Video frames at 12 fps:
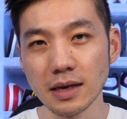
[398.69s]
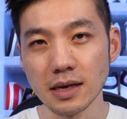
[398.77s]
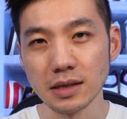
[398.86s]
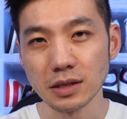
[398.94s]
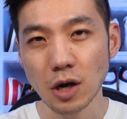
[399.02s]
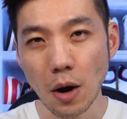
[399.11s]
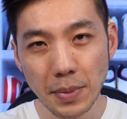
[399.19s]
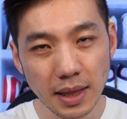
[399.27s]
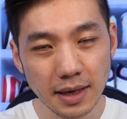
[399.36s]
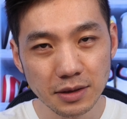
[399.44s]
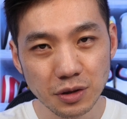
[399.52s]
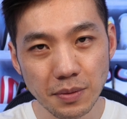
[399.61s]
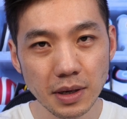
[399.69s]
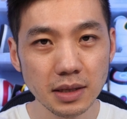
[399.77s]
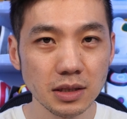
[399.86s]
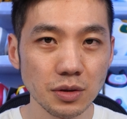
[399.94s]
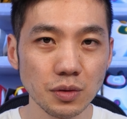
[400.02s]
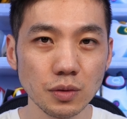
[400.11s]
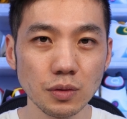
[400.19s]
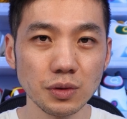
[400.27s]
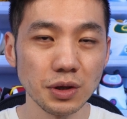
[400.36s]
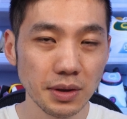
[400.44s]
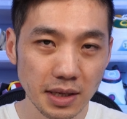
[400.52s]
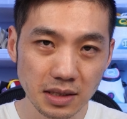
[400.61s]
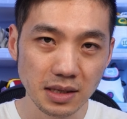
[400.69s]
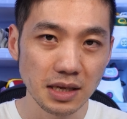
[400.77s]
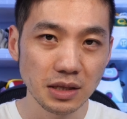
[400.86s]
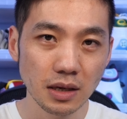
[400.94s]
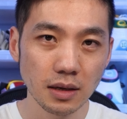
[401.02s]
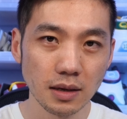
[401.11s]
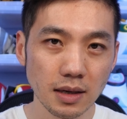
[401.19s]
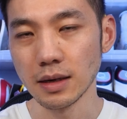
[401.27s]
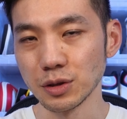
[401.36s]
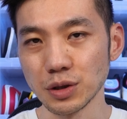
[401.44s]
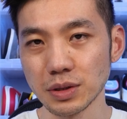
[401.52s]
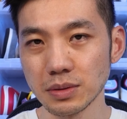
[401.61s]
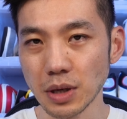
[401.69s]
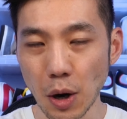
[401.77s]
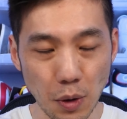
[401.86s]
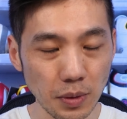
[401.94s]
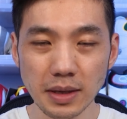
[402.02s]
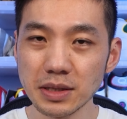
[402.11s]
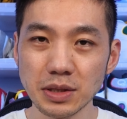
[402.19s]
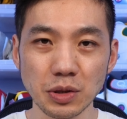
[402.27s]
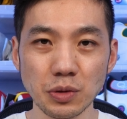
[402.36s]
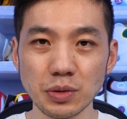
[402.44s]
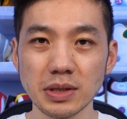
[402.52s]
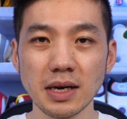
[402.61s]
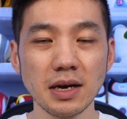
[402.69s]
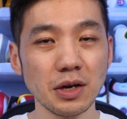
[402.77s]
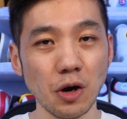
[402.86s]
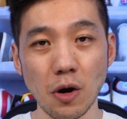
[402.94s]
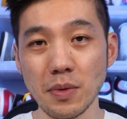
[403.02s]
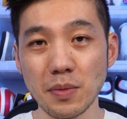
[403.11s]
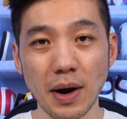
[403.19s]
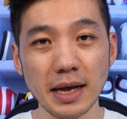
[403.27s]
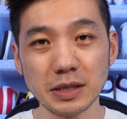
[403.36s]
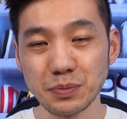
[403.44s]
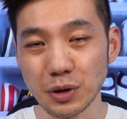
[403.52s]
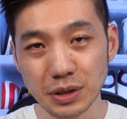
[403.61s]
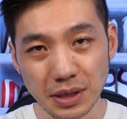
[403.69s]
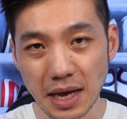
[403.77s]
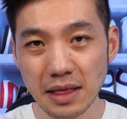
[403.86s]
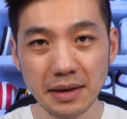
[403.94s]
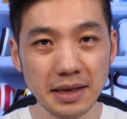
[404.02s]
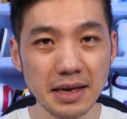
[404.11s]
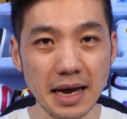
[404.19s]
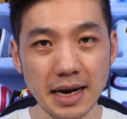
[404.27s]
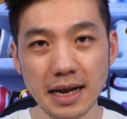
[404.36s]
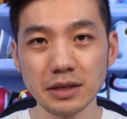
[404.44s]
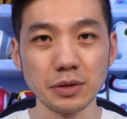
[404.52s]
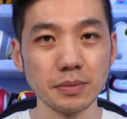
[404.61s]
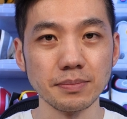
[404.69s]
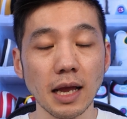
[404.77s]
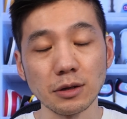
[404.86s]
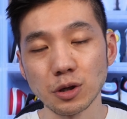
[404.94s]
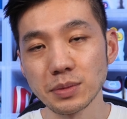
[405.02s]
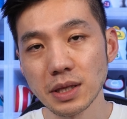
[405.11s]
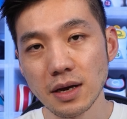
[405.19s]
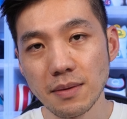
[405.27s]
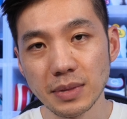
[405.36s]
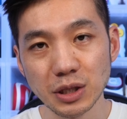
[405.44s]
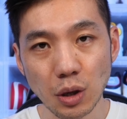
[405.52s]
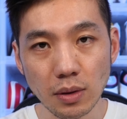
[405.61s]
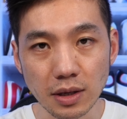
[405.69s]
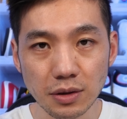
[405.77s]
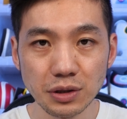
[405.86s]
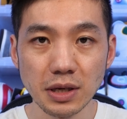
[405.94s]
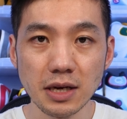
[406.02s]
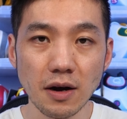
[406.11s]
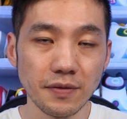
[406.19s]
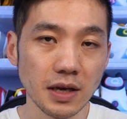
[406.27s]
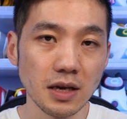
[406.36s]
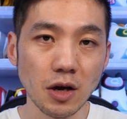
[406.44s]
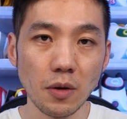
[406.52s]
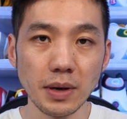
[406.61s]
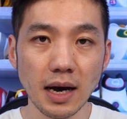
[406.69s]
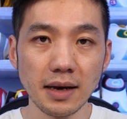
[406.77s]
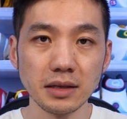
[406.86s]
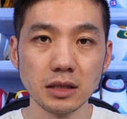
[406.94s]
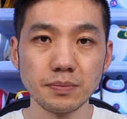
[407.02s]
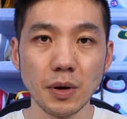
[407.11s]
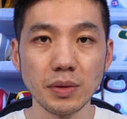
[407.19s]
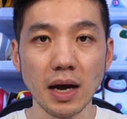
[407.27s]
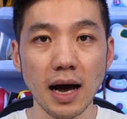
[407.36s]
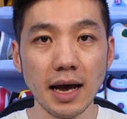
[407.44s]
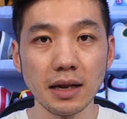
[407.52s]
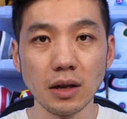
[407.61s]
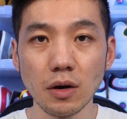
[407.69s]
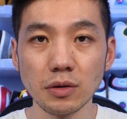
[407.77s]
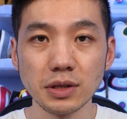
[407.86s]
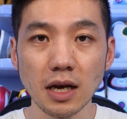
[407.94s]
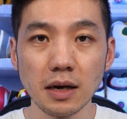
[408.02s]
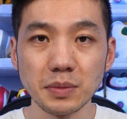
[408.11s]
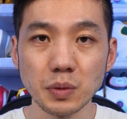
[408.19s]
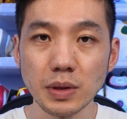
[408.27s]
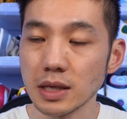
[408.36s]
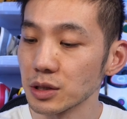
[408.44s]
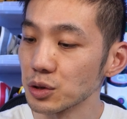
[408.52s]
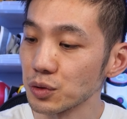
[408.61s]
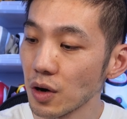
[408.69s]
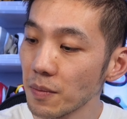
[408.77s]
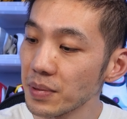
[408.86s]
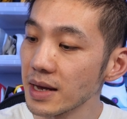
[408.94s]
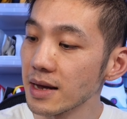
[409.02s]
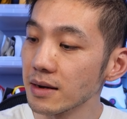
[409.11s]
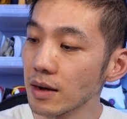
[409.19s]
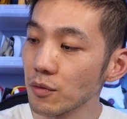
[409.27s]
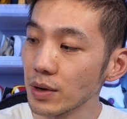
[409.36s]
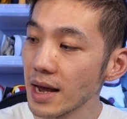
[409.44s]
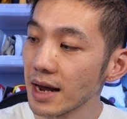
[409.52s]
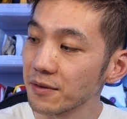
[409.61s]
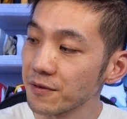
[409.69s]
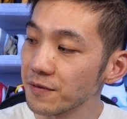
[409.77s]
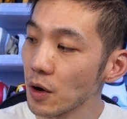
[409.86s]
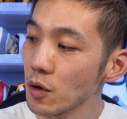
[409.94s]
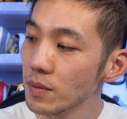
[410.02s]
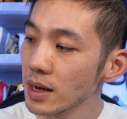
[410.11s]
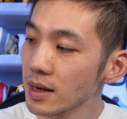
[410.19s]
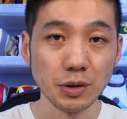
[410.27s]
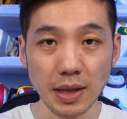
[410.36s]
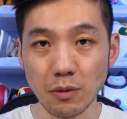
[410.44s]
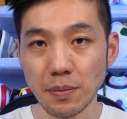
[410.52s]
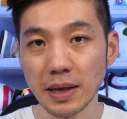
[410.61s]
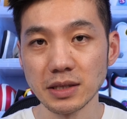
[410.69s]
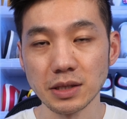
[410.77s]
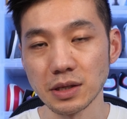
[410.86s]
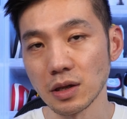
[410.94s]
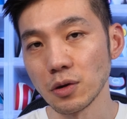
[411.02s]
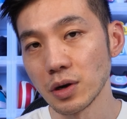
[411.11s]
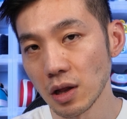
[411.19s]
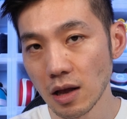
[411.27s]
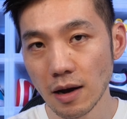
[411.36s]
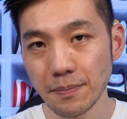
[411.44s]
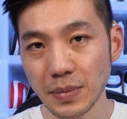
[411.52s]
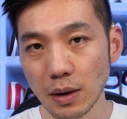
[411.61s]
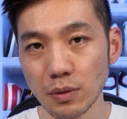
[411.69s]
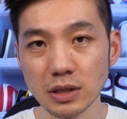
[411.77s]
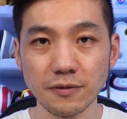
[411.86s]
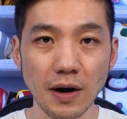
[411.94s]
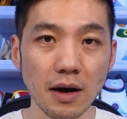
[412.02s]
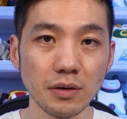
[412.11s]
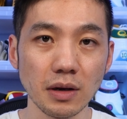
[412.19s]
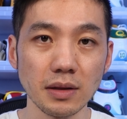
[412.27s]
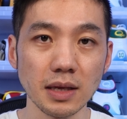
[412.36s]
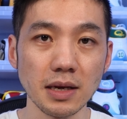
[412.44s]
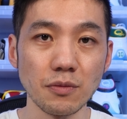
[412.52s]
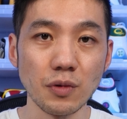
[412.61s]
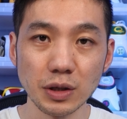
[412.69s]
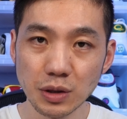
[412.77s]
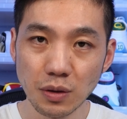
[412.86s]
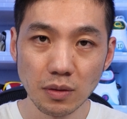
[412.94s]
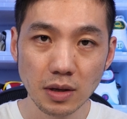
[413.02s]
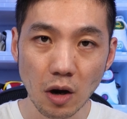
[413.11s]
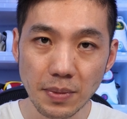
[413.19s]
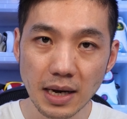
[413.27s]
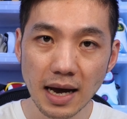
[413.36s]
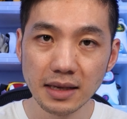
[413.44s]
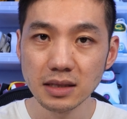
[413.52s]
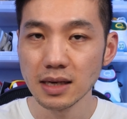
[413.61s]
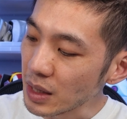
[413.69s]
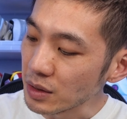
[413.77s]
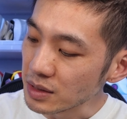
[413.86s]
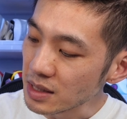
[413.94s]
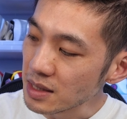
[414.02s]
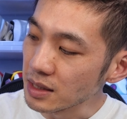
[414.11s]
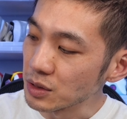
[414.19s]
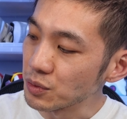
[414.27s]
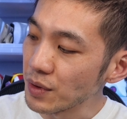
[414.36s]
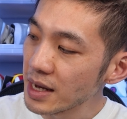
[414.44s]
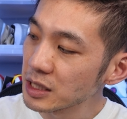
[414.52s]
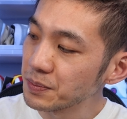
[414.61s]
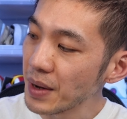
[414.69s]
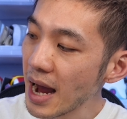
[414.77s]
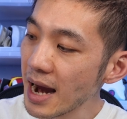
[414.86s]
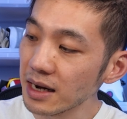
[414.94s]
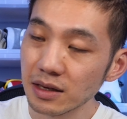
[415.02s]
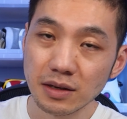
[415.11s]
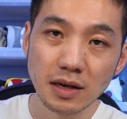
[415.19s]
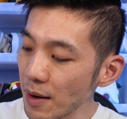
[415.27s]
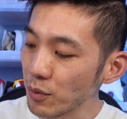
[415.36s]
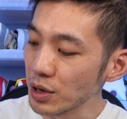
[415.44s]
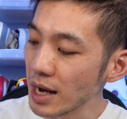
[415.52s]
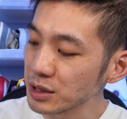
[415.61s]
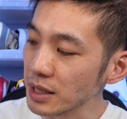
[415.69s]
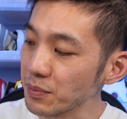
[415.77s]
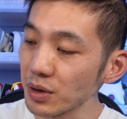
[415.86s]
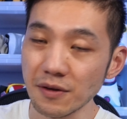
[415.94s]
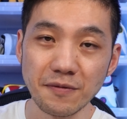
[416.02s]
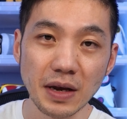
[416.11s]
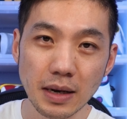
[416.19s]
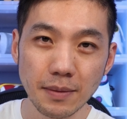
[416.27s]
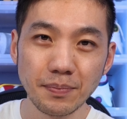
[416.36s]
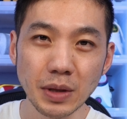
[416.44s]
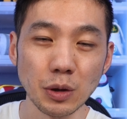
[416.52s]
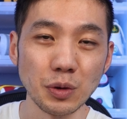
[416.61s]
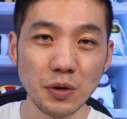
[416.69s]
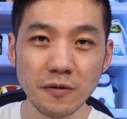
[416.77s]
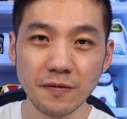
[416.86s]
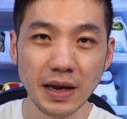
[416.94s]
is commonly attributed to Julius Caesar, and it just totally suits Kobe Bryant's personality and attitude. Now, in terms of the midsole and cushioning of the Kobe nines, both the high and lows comes with this drop-in React Foam. So that replaces the Lunarlon that was found on the original Kobe nines. And you see these raised patterns. And when you actually put your feet in, you do